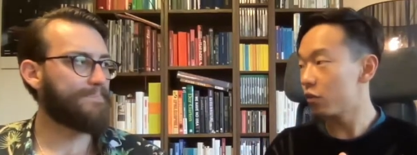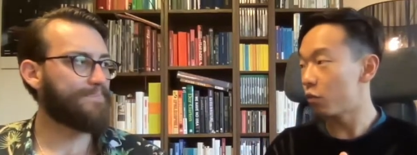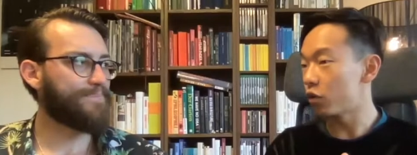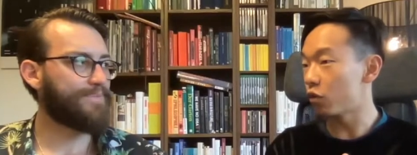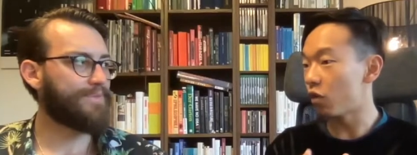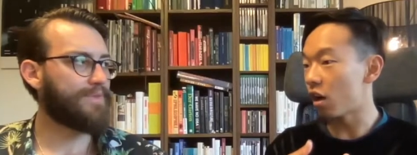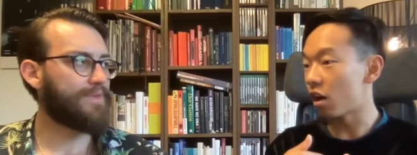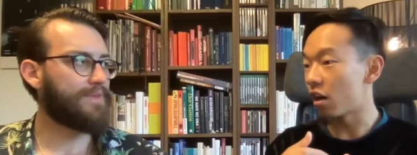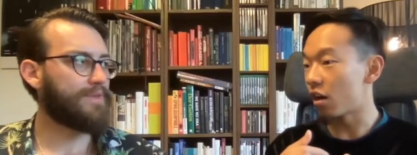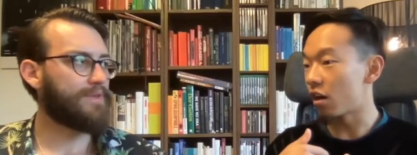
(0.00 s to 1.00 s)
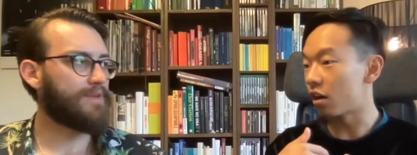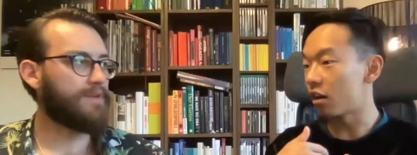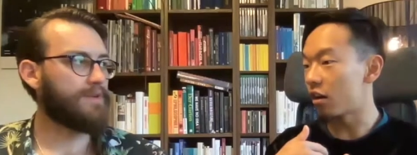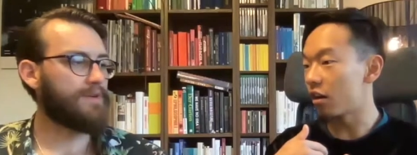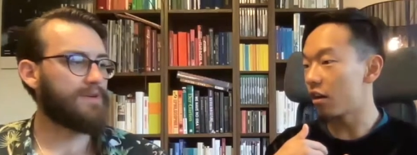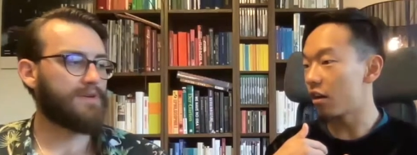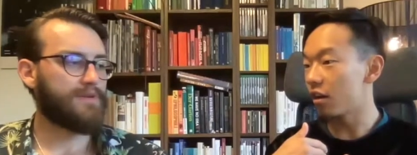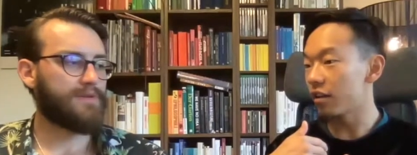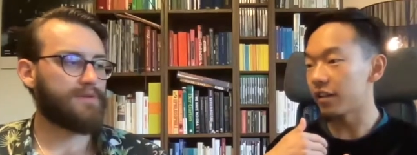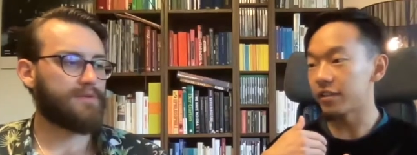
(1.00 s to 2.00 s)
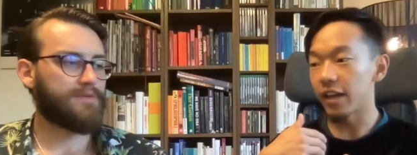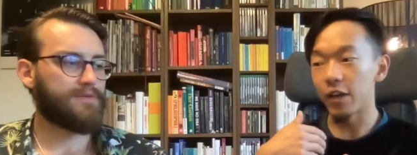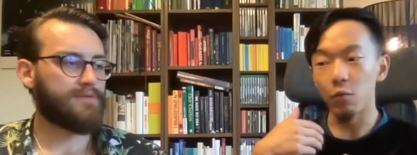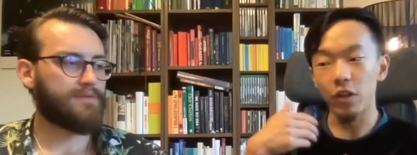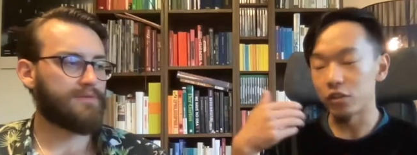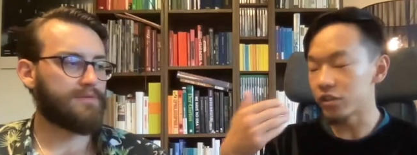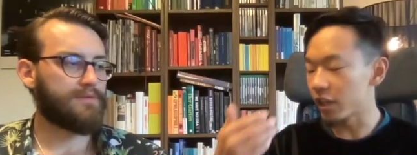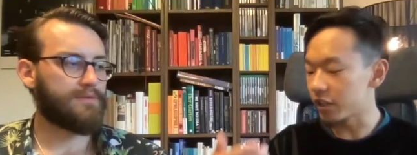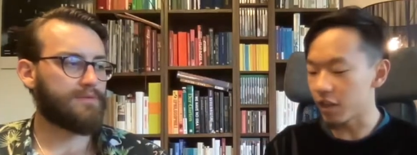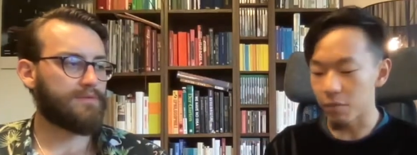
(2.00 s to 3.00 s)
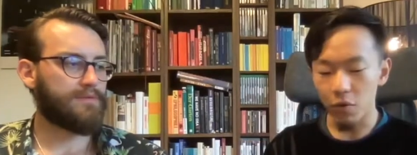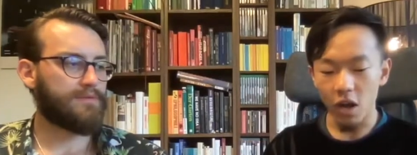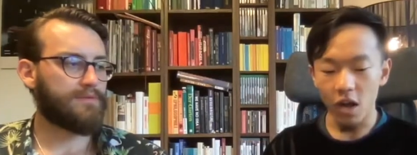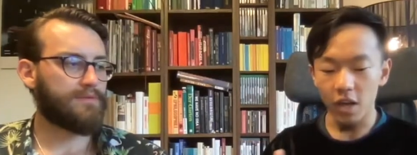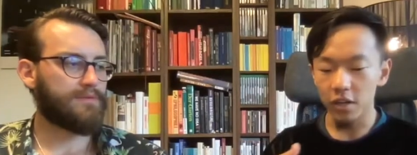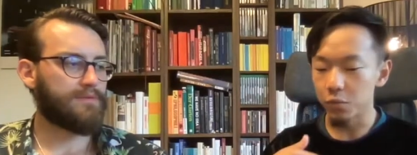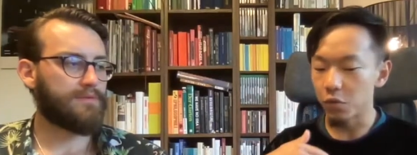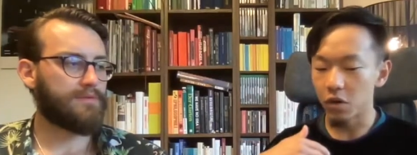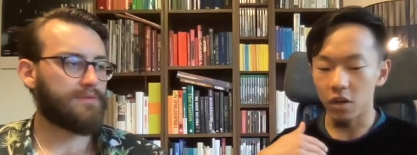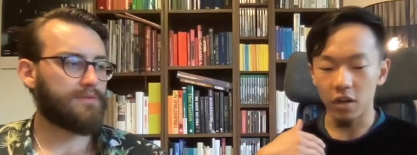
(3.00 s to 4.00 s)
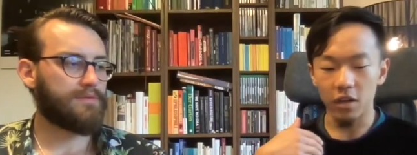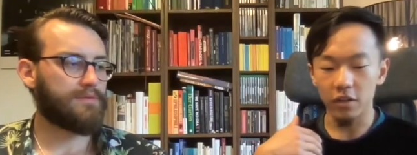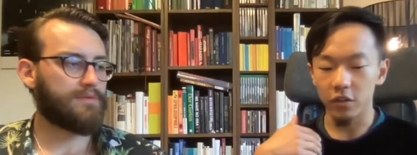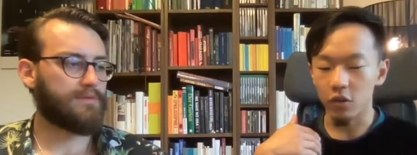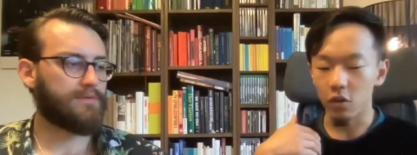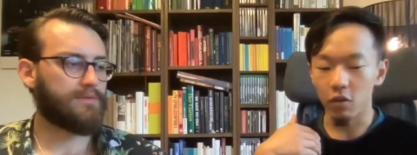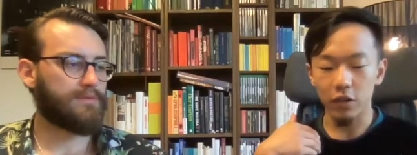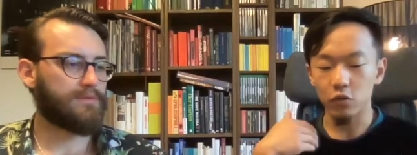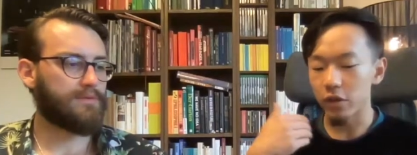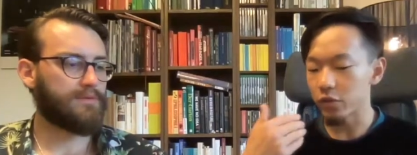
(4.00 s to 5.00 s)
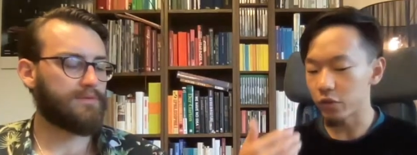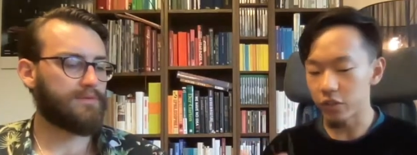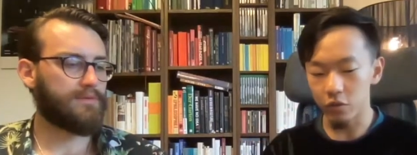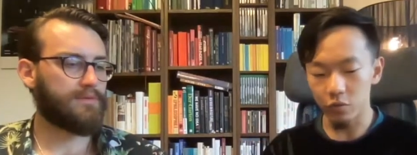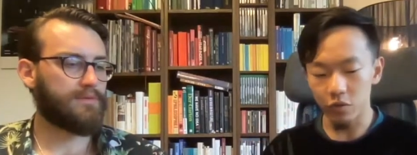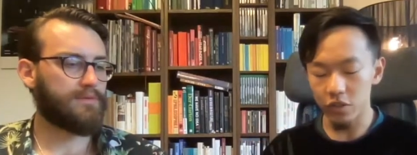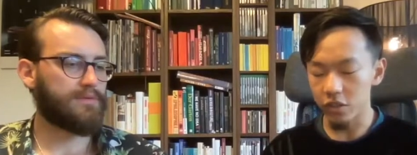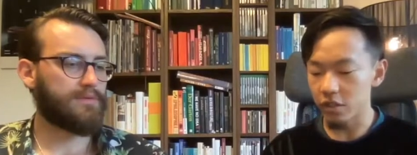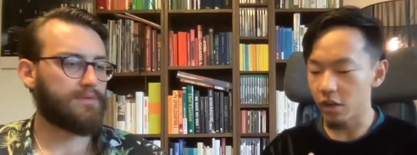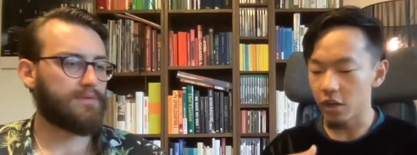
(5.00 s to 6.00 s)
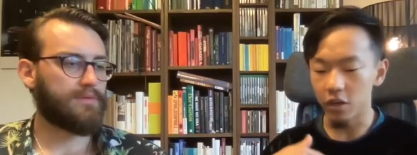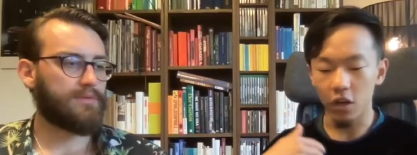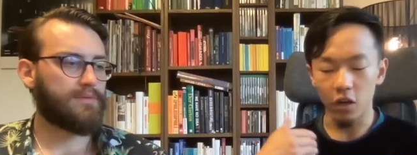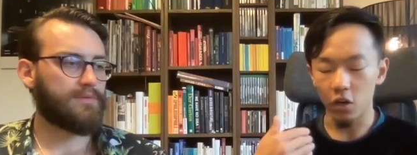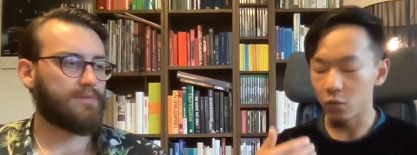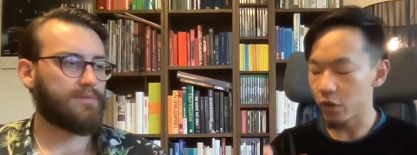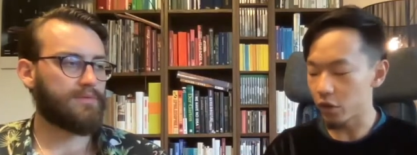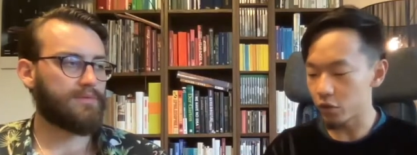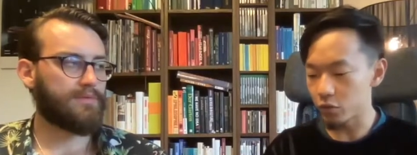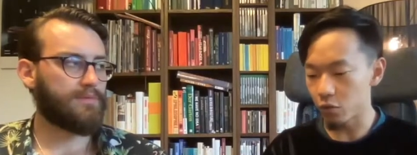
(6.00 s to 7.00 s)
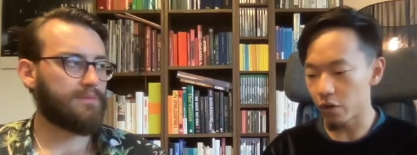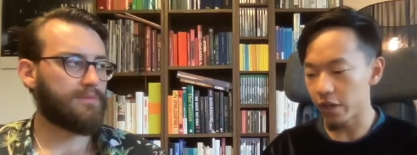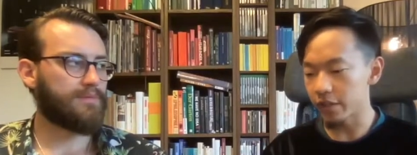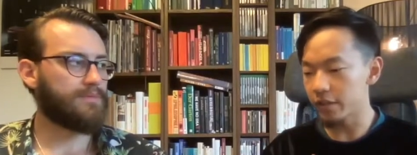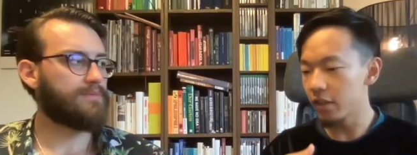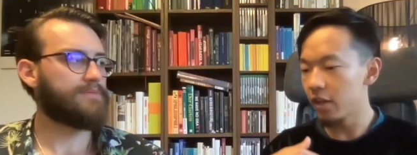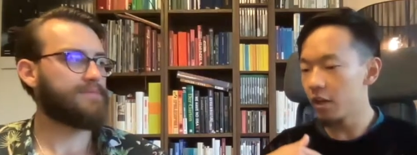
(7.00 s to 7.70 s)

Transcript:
Speaker 1: when you are, let's say, whether studying abroad or, you know, like trust your intuition on a career choice